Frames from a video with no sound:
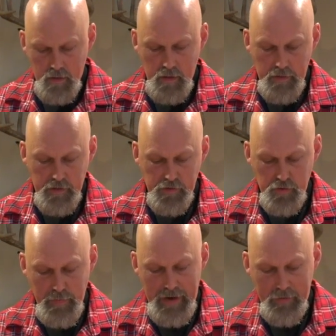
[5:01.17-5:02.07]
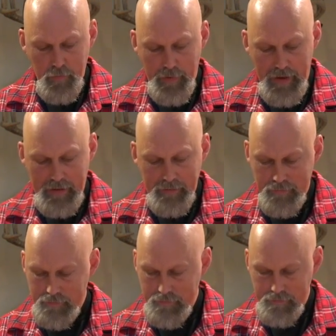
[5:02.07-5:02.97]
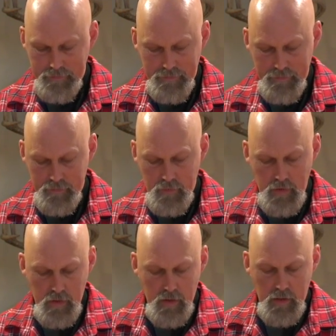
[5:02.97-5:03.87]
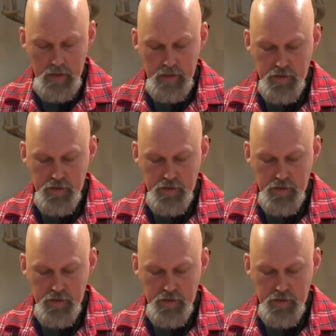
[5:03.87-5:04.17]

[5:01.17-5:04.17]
And this is your battery pack. And it's